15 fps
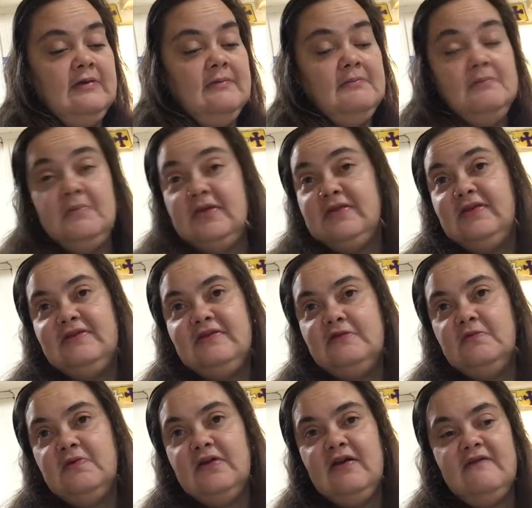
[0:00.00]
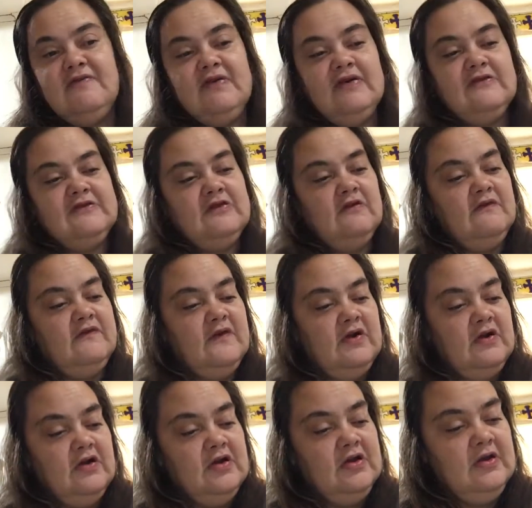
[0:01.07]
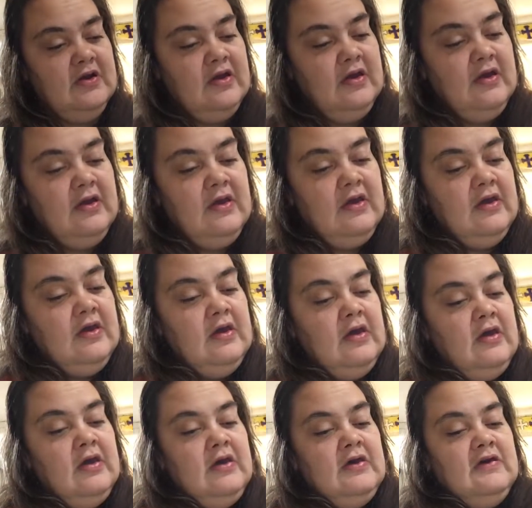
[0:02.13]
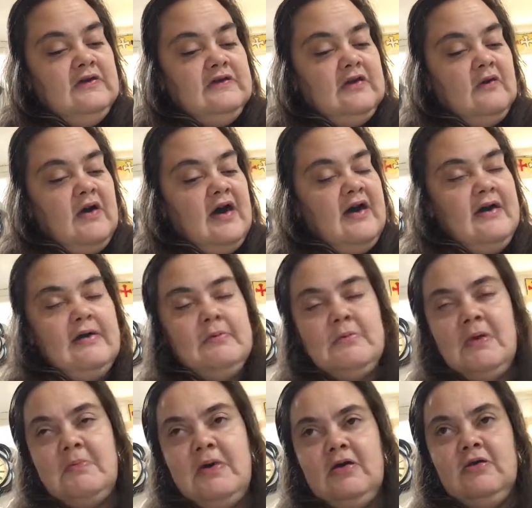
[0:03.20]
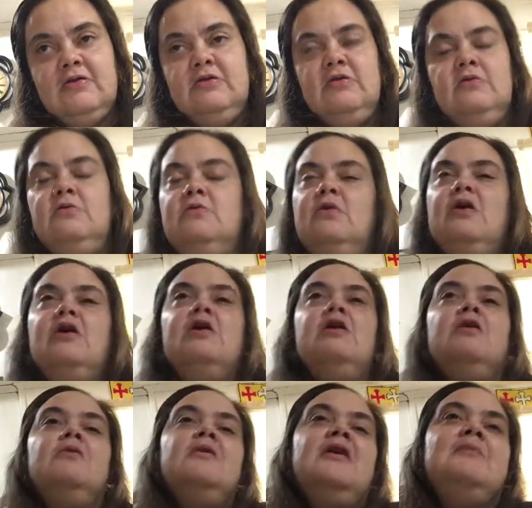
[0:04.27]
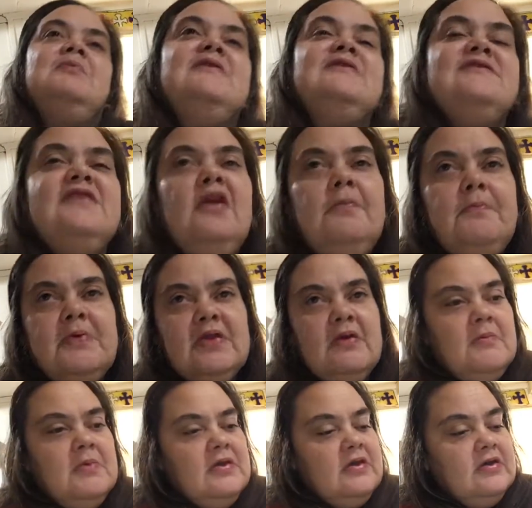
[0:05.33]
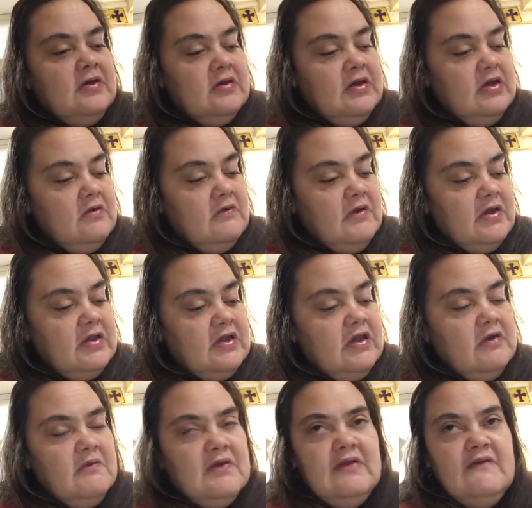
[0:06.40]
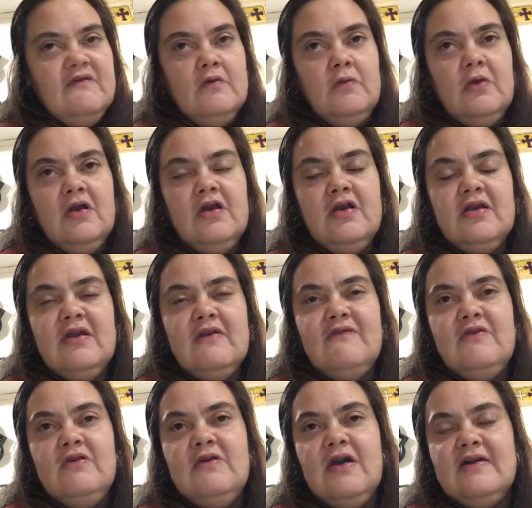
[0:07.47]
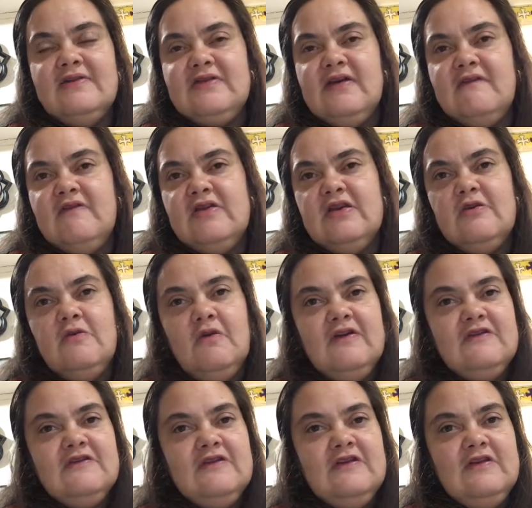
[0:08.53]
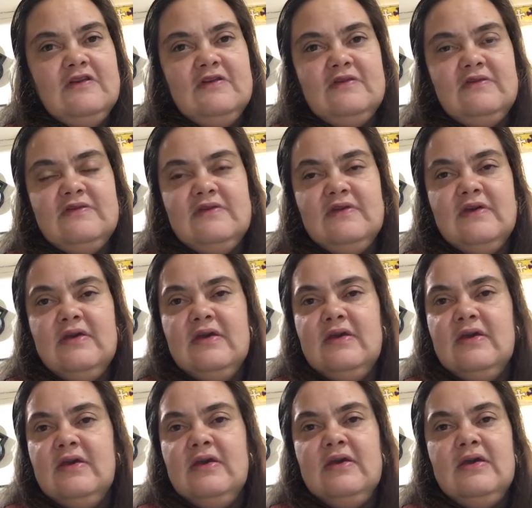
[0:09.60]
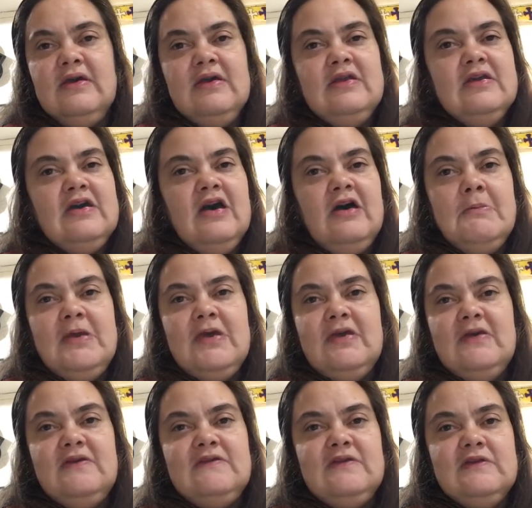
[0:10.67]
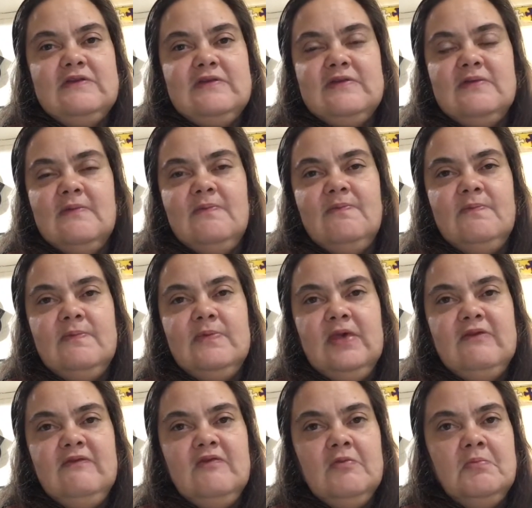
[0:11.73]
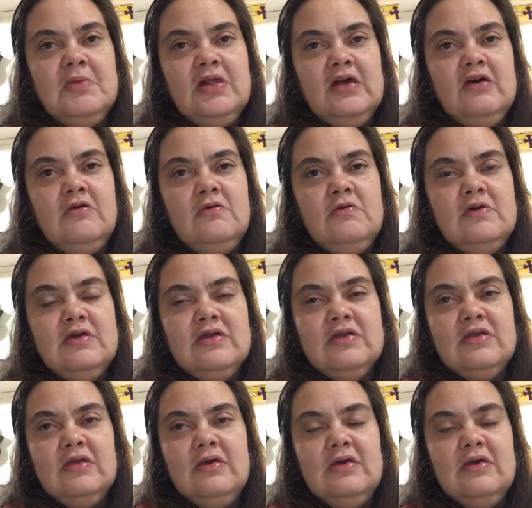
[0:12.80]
But this is what I've thought so far. So I'm about to wrap this up, and I'm going to get around and get ready for work. If you guys have any questions, any comments, just leave them below, and